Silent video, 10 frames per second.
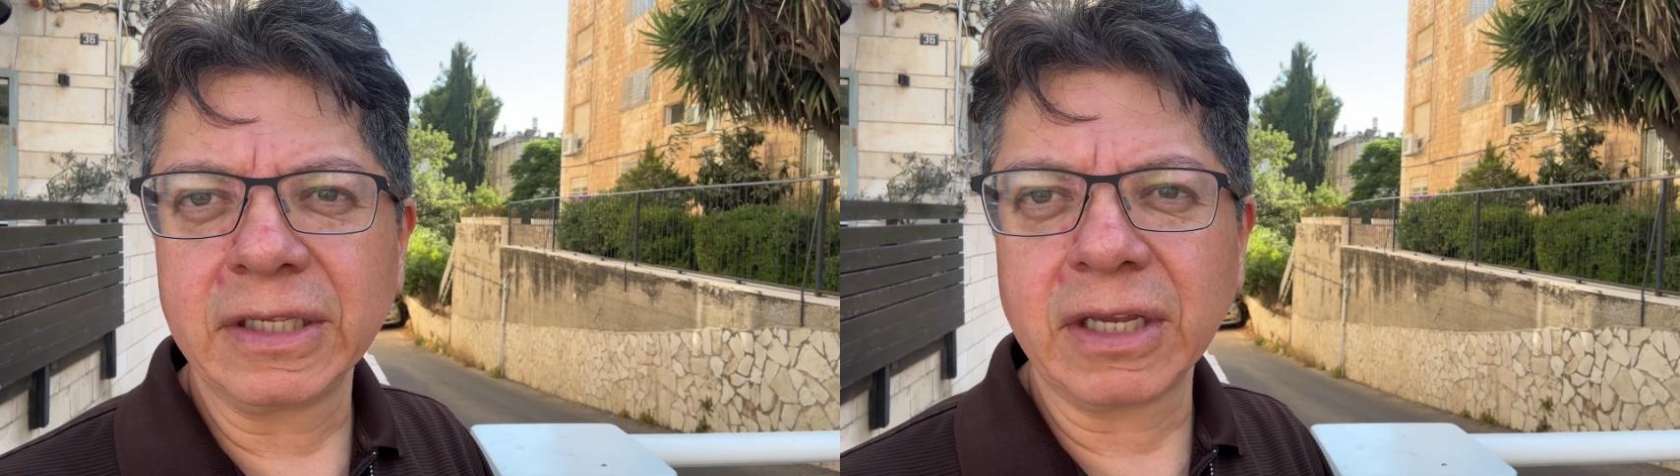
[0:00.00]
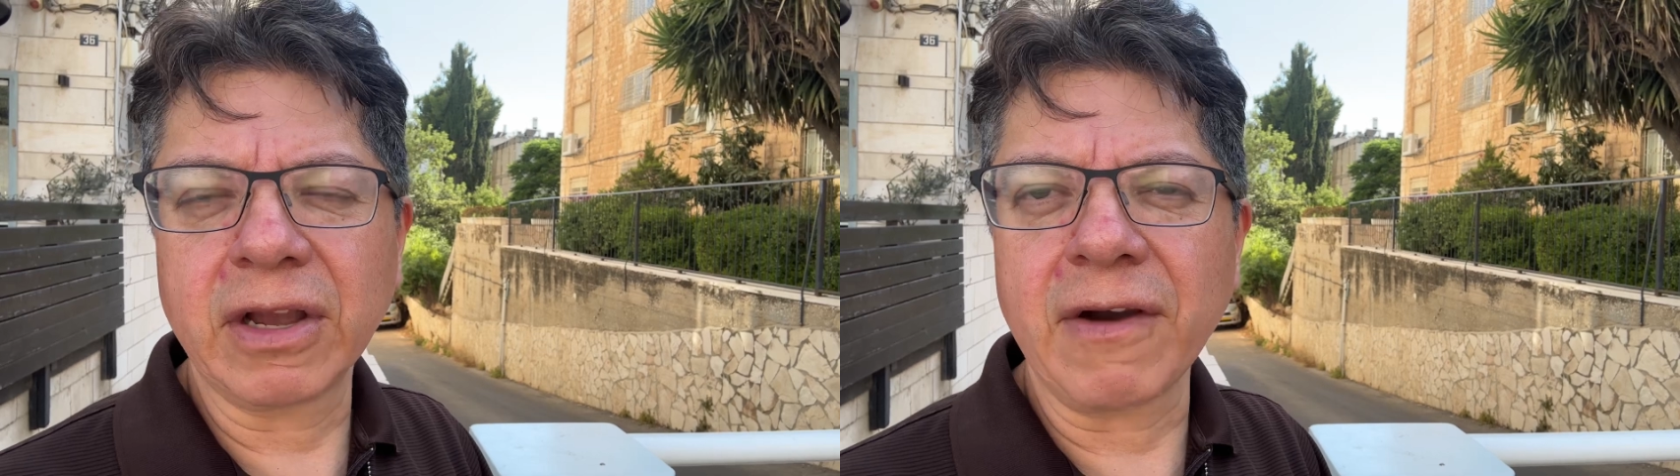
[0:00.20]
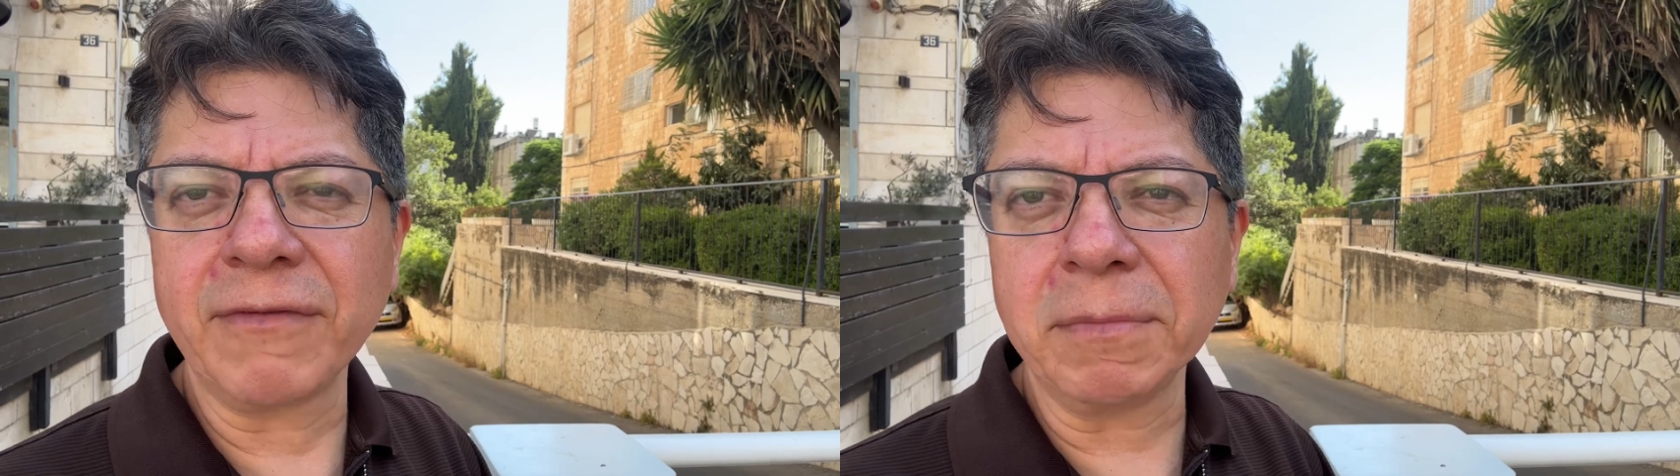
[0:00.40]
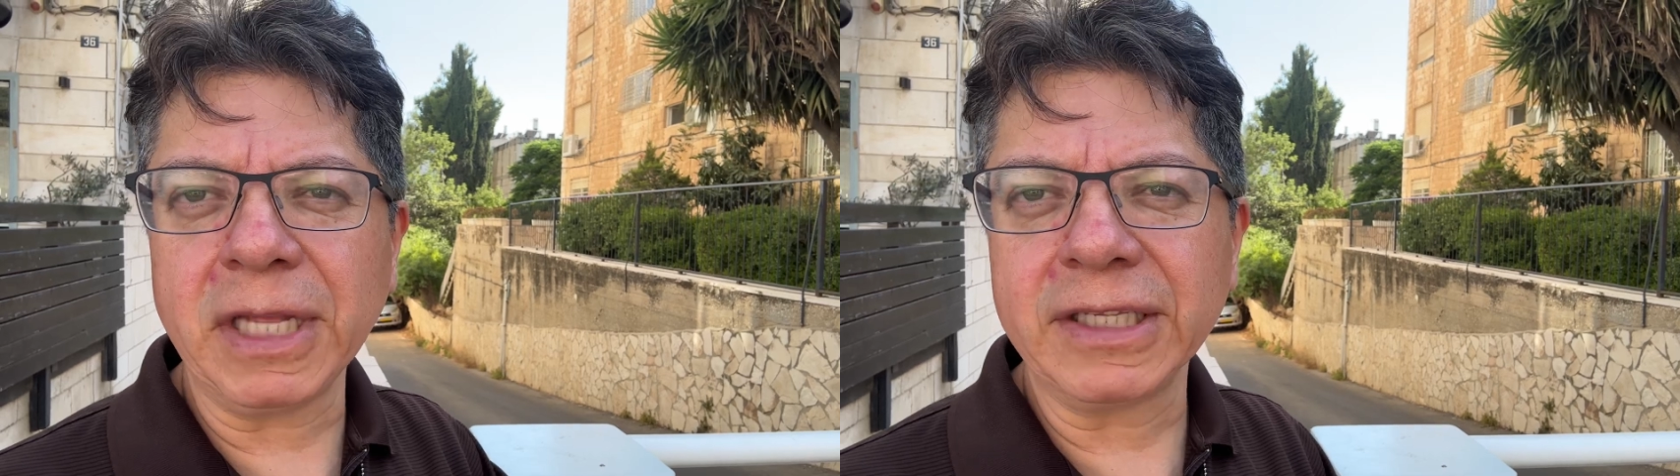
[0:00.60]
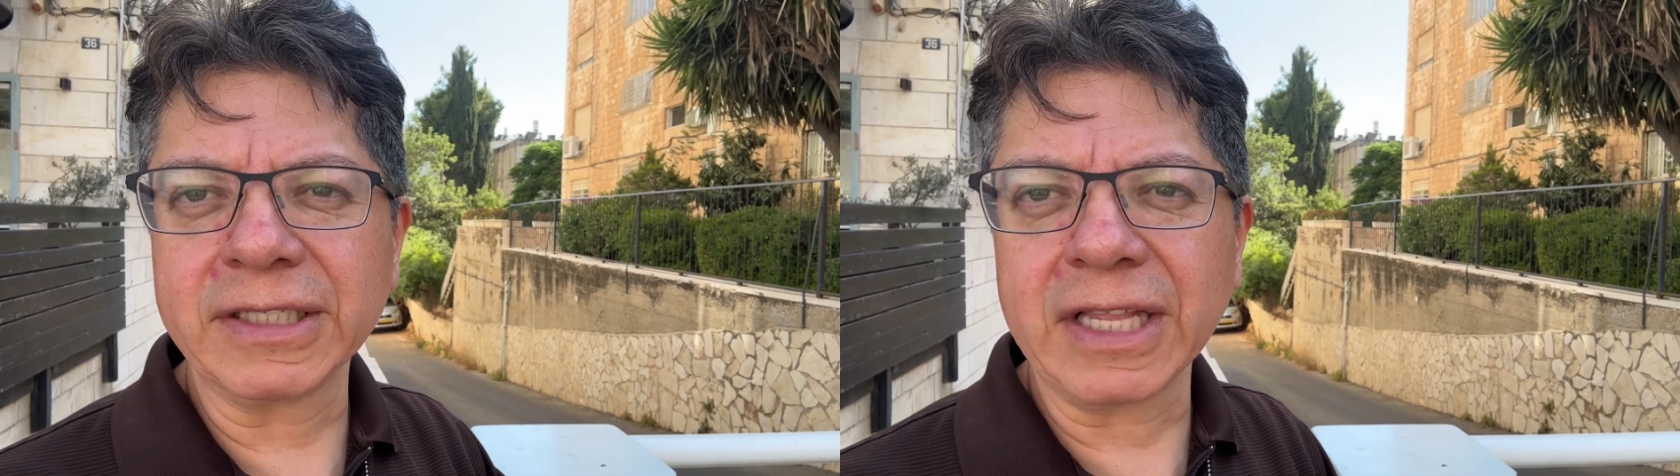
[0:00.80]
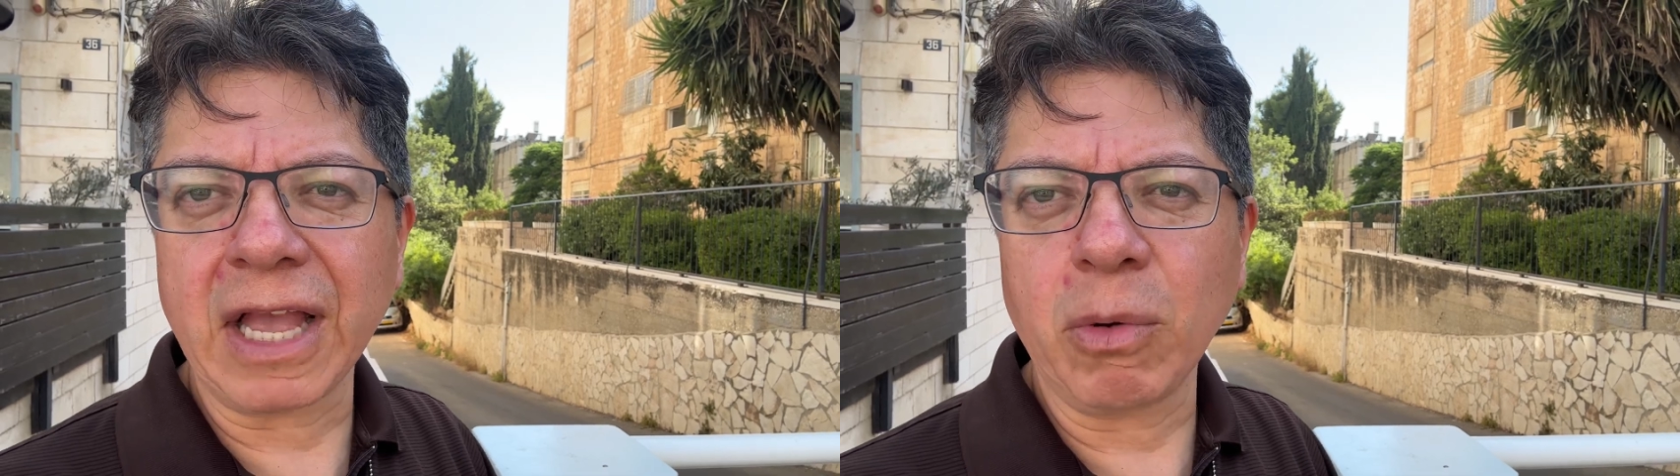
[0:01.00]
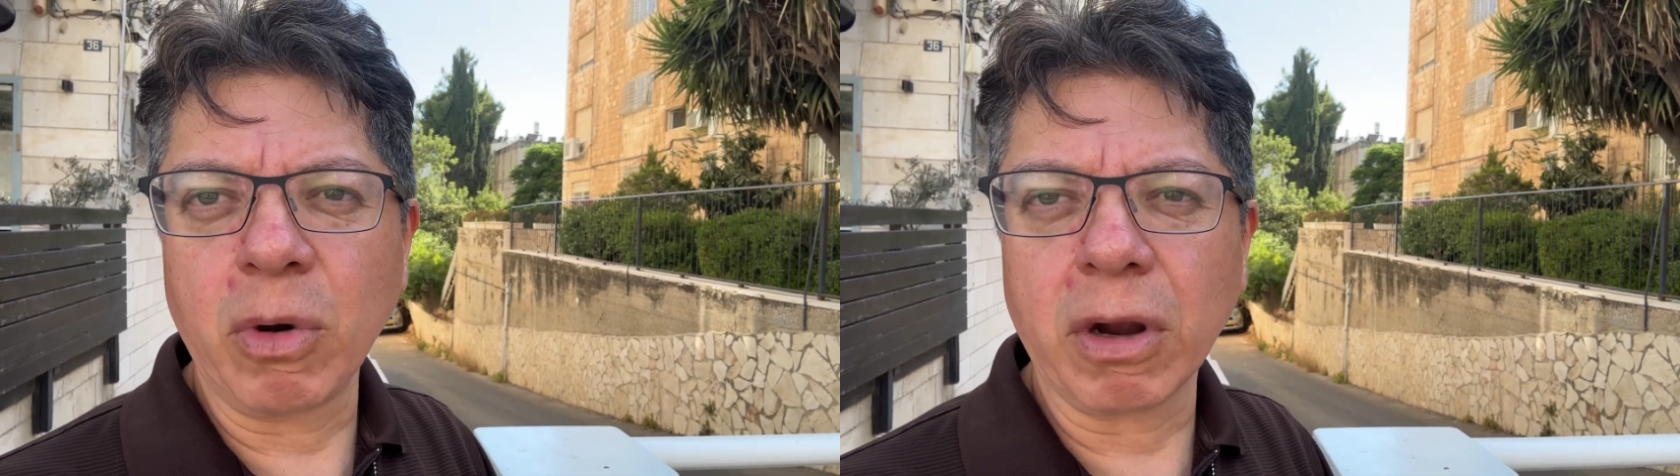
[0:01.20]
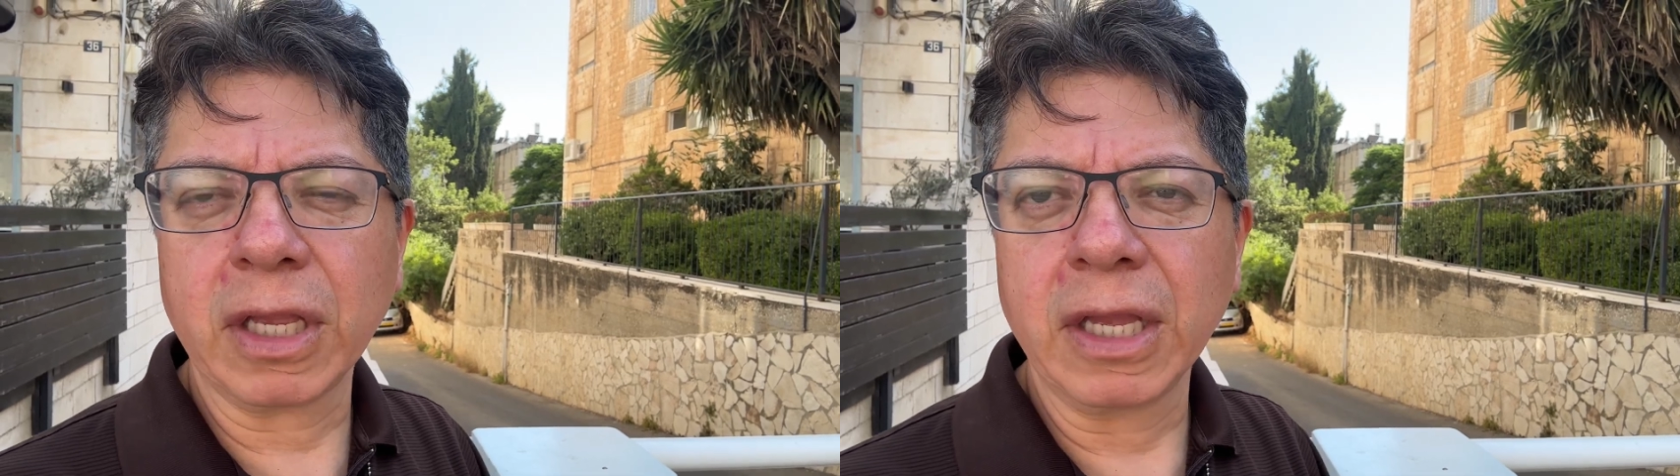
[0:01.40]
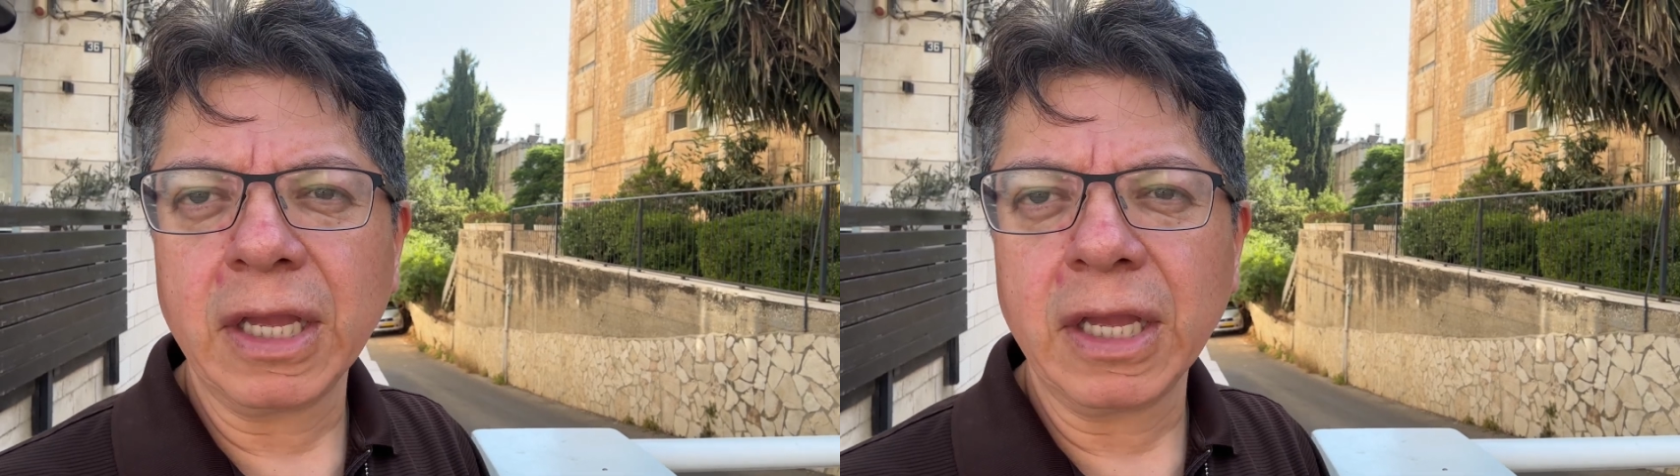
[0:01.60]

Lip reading: the government does not work,